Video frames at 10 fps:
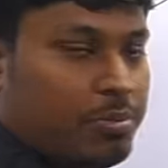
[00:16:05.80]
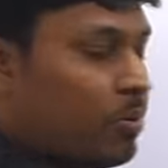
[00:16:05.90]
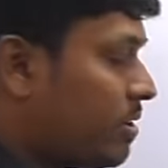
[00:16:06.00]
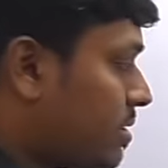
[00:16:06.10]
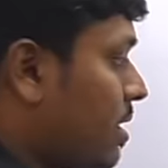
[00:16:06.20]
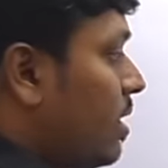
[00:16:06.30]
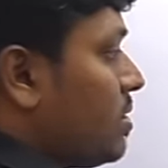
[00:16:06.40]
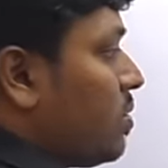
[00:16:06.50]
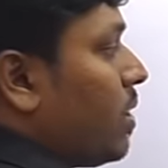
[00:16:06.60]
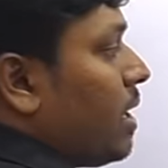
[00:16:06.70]
the boys.
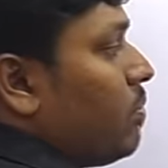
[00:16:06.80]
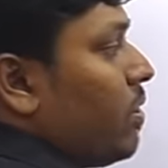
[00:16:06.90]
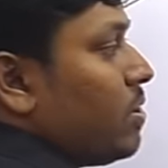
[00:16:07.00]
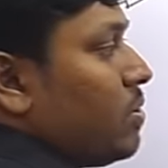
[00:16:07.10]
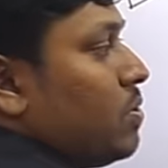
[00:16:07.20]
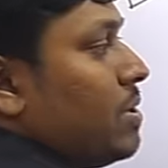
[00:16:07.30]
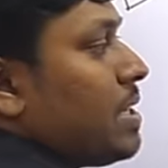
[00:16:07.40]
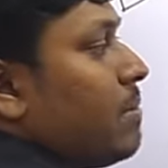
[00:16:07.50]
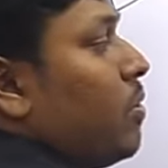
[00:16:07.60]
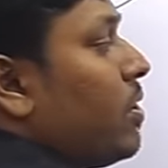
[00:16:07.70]
So what I'm going to do is
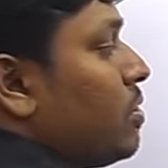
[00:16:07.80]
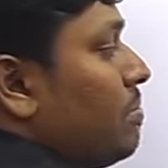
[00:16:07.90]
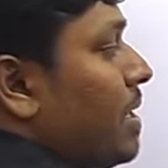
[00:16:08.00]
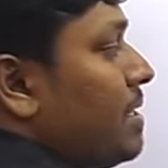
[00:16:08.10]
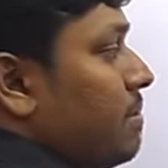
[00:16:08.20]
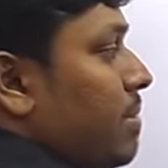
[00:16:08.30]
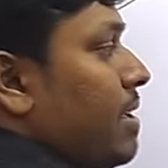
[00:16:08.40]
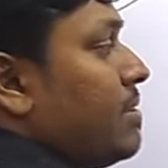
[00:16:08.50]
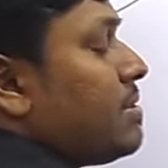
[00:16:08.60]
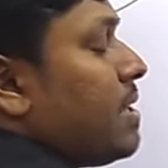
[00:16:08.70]
I'm going to
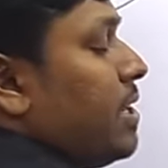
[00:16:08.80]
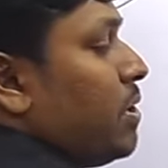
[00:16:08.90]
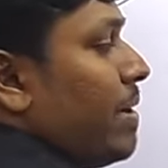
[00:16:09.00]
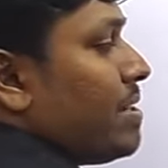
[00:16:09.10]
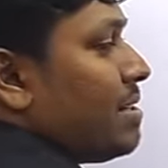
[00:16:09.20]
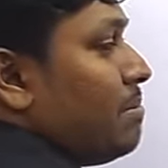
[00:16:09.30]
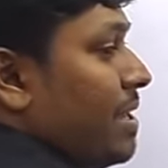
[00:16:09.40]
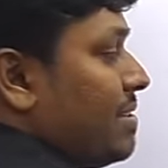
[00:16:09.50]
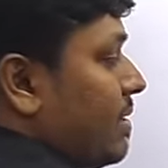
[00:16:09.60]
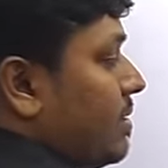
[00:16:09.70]
multiply this equation
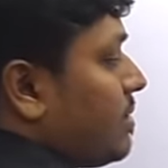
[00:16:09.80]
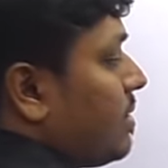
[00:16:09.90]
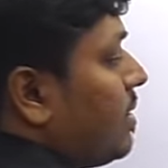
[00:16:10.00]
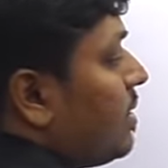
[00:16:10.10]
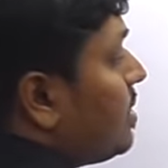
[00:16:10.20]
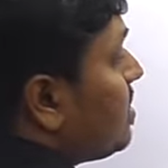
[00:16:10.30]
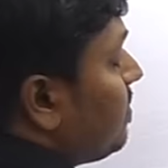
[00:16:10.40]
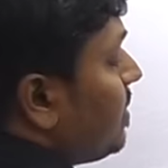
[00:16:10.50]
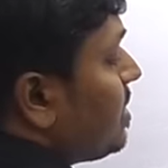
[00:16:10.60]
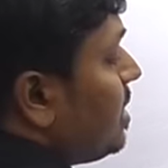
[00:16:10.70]
by 6. So
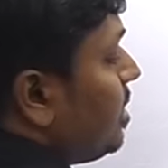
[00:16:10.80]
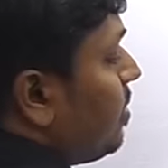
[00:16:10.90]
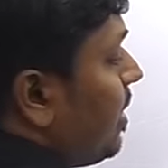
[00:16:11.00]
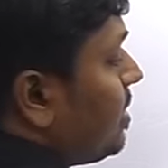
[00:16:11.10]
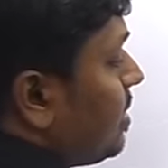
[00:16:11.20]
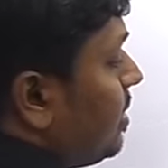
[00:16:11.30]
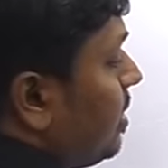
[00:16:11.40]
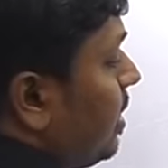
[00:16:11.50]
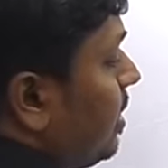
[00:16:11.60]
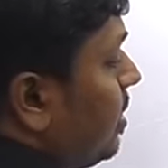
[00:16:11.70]
first
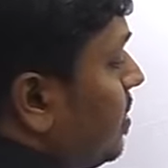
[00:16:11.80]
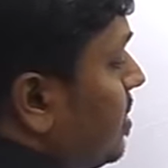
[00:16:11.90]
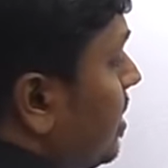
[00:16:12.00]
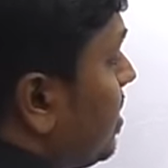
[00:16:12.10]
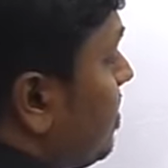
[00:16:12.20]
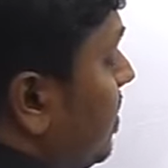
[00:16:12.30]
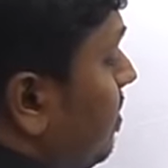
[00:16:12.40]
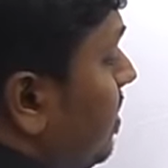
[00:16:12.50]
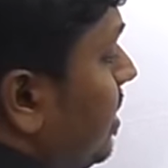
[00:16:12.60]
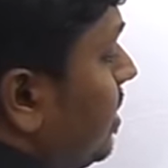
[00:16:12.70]
equation into 6 will
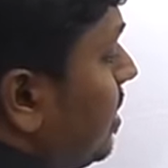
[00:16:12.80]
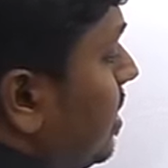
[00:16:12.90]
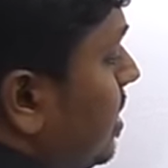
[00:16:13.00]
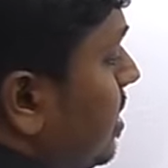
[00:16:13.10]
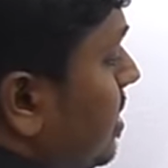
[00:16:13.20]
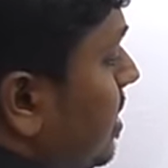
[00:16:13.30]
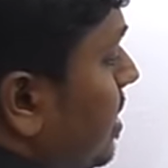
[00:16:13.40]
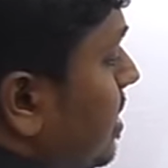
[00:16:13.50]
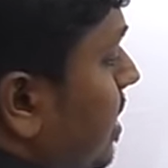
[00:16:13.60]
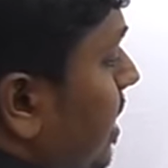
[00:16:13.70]
be
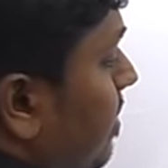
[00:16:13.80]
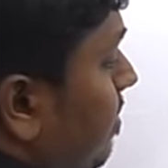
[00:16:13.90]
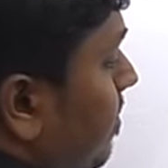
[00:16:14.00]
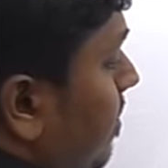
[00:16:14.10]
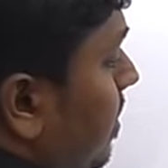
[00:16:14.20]
36m